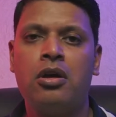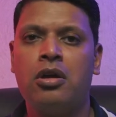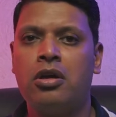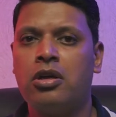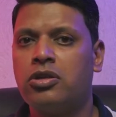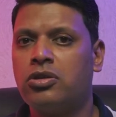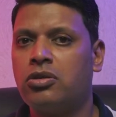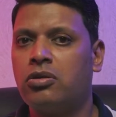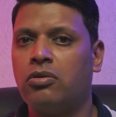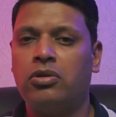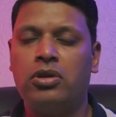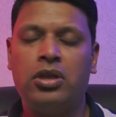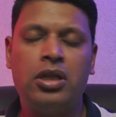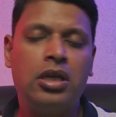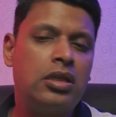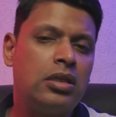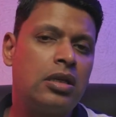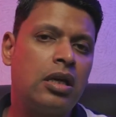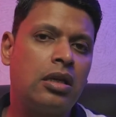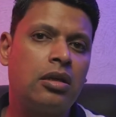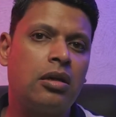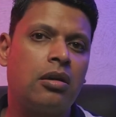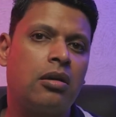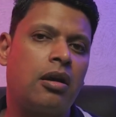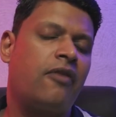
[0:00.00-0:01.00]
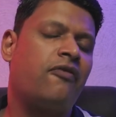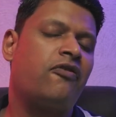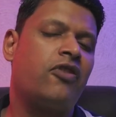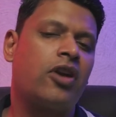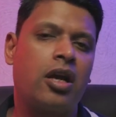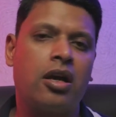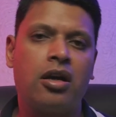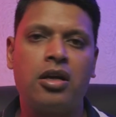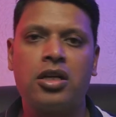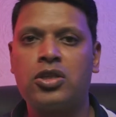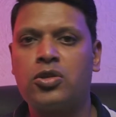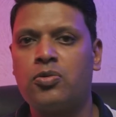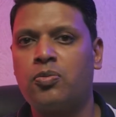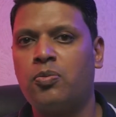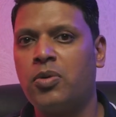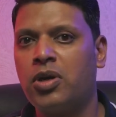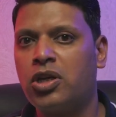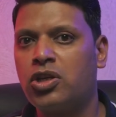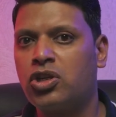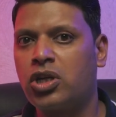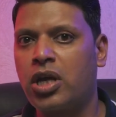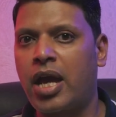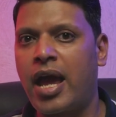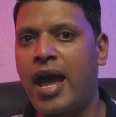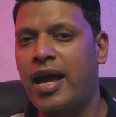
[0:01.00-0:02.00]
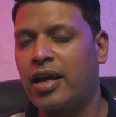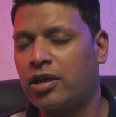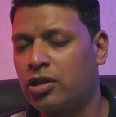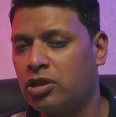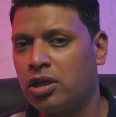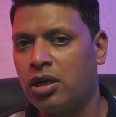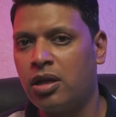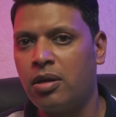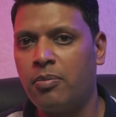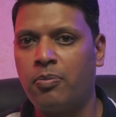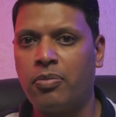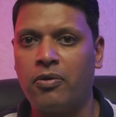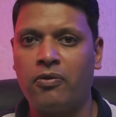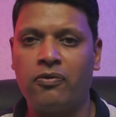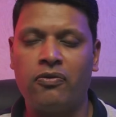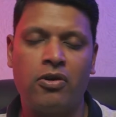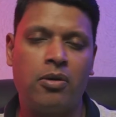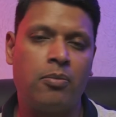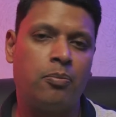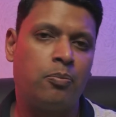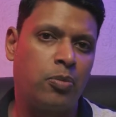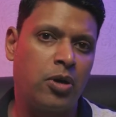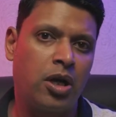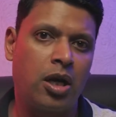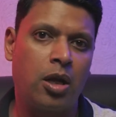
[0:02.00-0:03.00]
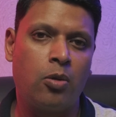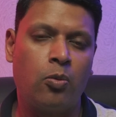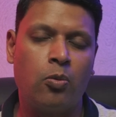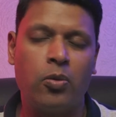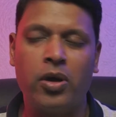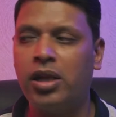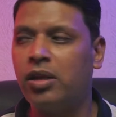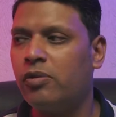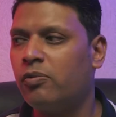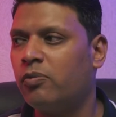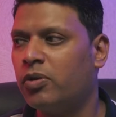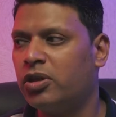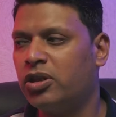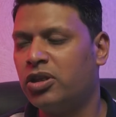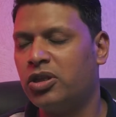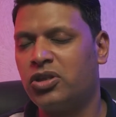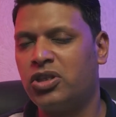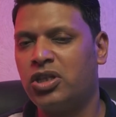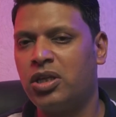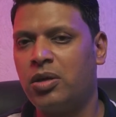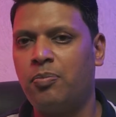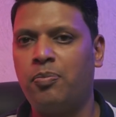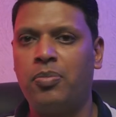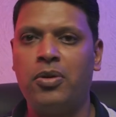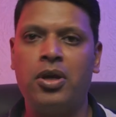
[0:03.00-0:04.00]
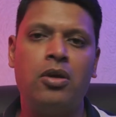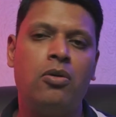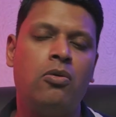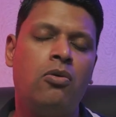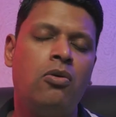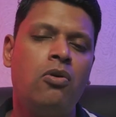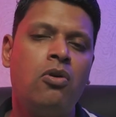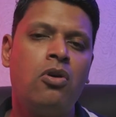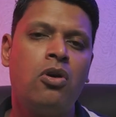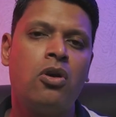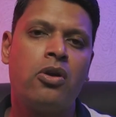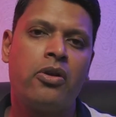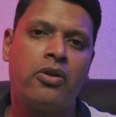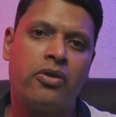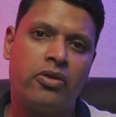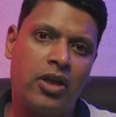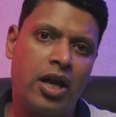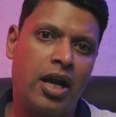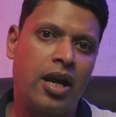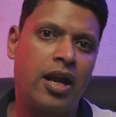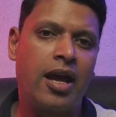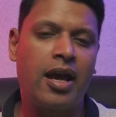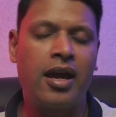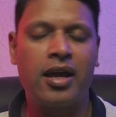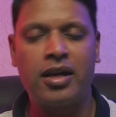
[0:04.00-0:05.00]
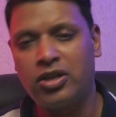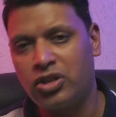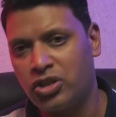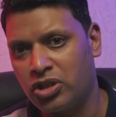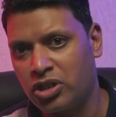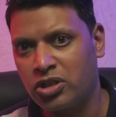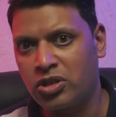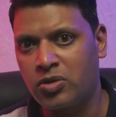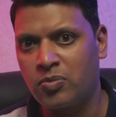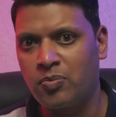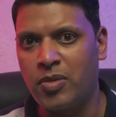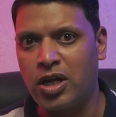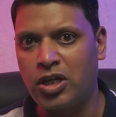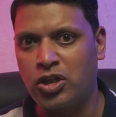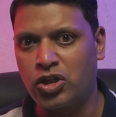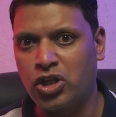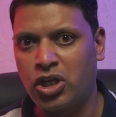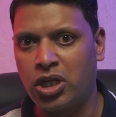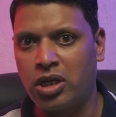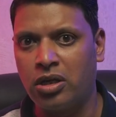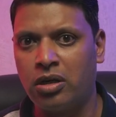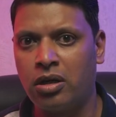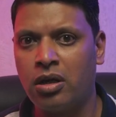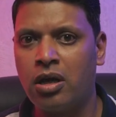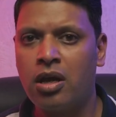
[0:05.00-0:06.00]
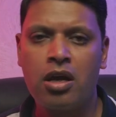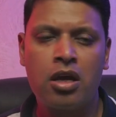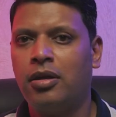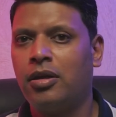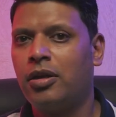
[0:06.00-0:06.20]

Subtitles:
So these are the graphic cards which actually perform pretty well with the CPU that I had just mentioned.